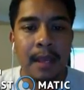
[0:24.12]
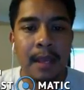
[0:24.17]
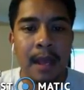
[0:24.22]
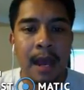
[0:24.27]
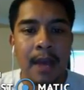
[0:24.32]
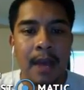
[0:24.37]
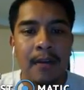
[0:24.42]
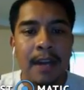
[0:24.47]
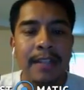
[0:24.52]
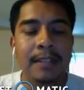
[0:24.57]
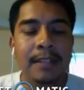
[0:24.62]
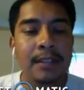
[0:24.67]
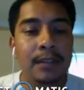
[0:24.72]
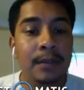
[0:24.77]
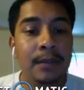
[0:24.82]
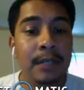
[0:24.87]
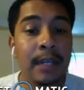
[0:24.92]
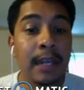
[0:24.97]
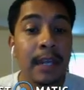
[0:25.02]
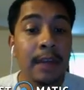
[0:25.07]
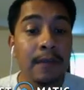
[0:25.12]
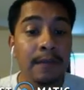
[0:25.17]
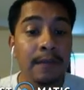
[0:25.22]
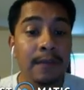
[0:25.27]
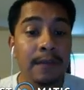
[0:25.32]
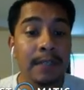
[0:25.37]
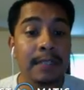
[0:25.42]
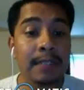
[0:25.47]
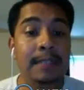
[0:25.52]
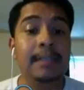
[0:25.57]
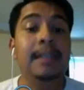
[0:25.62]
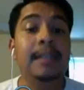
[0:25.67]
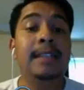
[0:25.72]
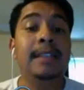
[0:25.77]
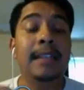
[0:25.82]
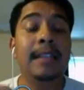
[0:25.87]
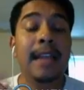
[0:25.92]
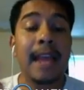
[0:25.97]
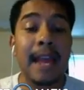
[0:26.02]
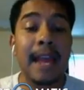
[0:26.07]
All right, so an inference is
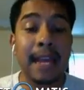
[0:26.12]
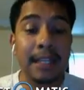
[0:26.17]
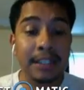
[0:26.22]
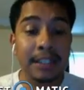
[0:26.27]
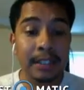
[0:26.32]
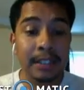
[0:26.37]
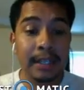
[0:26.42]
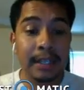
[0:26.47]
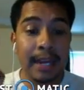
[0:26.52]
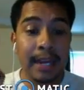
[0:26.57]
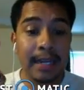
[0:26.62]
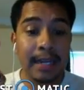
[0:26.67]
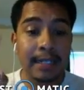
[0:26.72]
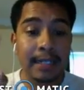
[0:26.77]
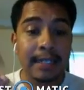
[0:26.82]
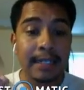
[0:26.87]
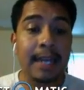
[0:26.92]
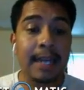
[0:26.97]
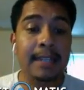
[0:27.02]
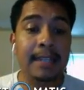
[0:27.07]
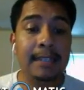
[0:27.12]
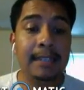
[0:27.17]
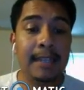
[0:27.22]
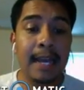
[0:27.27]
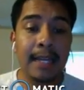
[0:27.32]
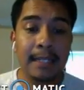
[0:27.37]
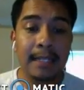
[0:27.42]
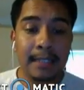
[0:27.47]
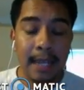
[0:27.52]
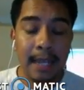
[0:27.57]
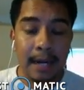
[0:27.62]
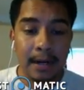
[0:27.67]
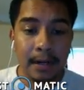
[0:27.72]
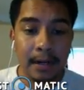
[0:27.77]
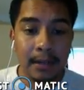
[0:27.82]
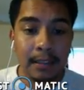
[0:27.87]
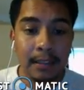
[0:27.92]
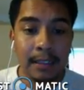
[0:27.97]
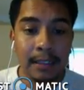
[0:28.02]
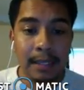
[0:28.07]
an educated guess. That is our
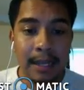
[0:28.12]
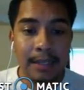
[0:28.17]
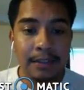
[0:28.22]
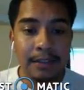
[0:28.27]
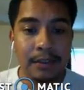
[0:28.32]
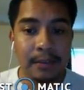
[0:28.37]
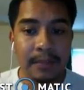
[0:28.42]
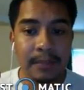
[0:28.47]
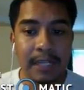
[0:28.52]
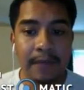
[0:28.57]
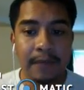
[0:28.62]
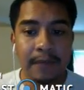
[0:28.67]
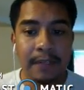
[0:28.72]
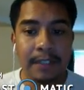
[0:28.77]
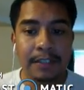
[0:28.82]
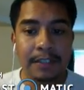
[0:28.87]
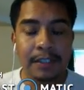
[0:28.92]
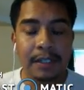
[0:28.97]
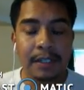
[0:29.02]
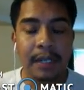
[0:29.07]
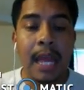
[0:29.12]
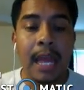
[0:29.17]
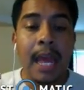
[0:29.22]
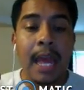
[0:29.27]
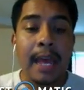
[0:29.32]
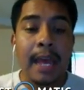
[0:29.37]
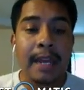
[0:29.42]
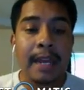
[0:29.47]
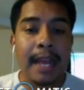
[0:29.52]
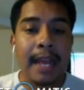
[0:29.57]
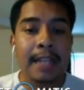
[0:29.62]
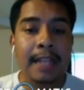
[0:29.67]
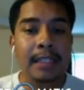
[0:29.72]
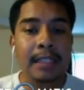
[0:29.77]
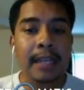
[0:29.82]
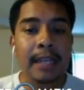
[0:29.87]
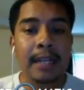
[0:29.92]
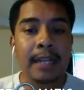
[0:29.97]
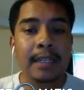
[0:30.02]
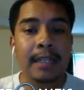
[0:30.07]
classroom definition. An
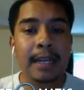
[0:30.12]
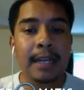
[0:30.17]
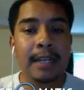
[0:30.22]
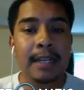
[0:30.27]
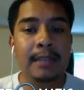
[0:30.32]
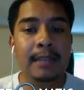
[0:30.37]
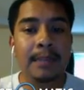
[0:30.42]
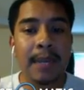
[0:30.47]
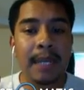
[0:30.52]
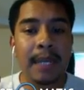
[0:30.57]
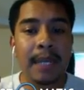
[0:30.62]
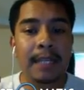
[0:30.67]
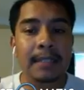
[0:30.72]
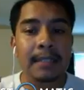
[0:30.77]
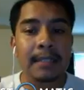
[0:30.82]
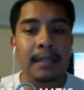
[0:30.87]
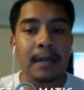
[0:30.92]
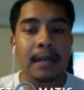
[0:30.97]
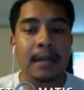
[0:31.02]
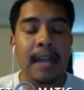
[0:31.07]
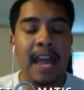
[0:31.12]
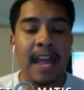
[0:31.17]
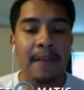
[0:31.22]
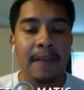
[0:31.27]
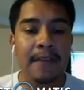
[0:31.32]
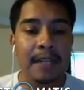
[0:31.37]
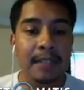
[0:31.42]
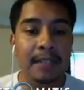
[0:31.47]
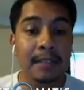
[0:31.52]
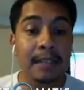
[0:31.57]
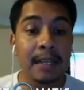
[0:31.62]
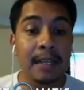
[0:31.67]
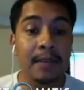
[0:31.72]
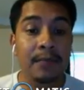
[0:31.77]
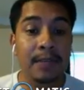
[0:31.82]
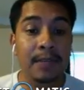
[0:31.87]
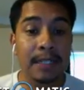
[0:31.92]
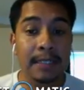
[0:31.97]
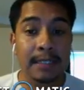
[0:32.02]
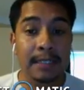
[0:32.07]
educated guess based on evidence and
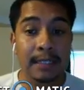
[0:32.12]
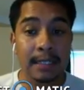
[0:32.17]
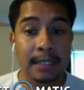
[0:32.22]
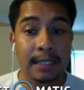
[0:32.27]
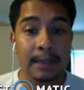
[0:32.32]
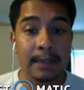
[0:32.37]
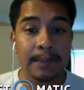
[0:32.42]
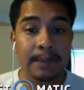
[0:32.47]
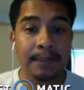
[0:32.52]
reasoning.